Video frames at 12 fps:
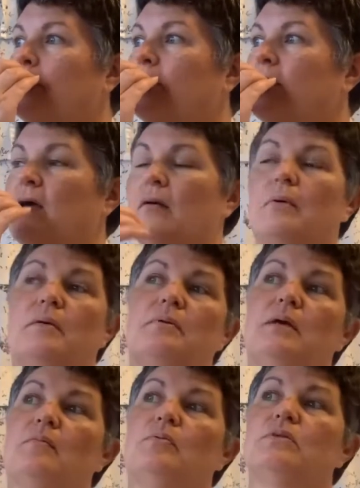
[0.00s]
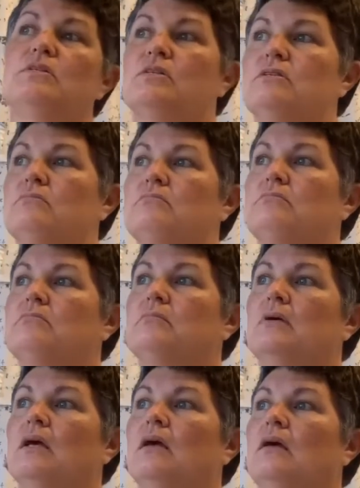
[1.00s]
I might be able to
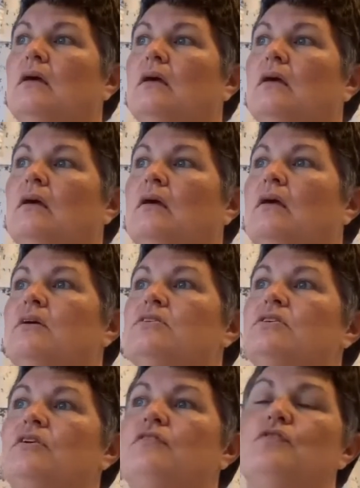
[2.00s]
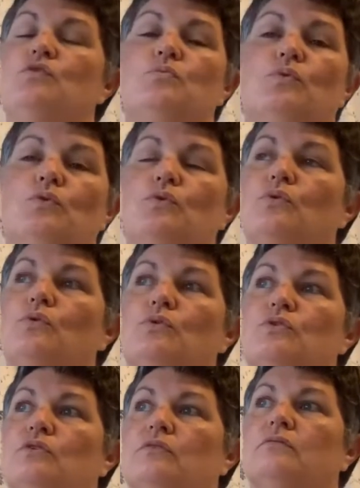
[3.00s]
share a few more
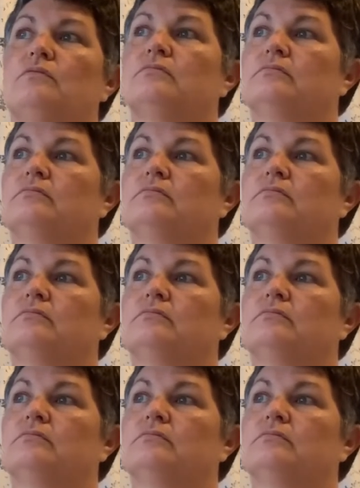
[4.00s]
thoughts on